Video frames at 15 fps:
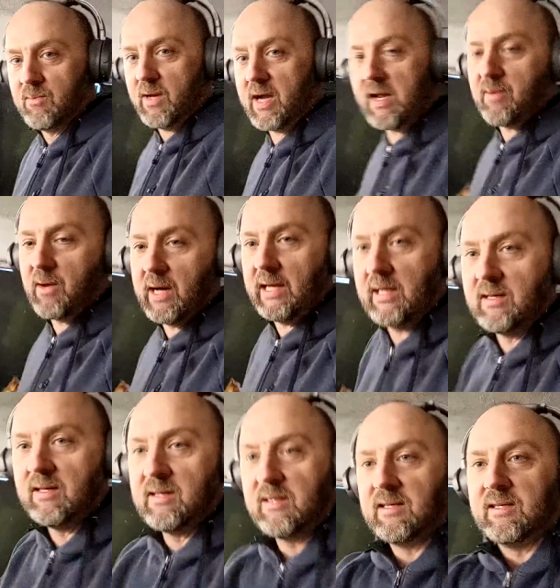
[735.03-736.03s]
But anyway,
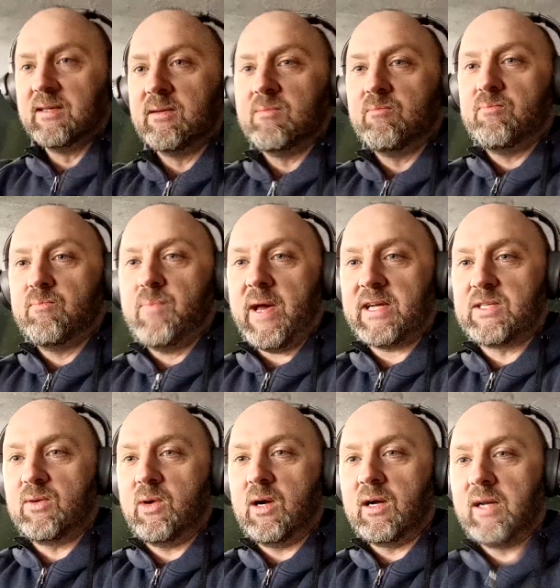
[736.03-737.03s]
back
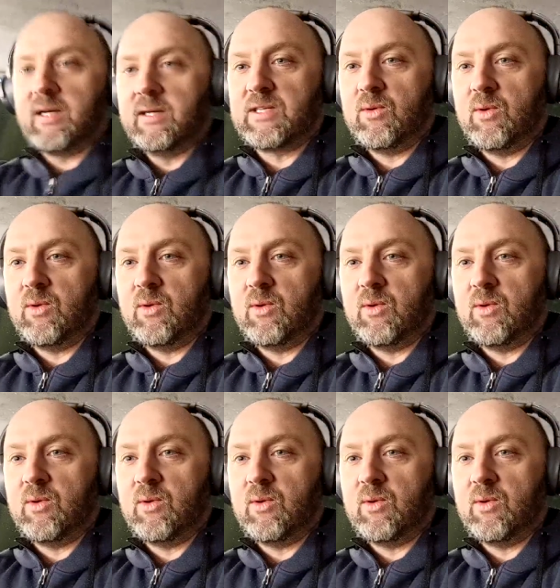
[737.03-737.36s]
to work.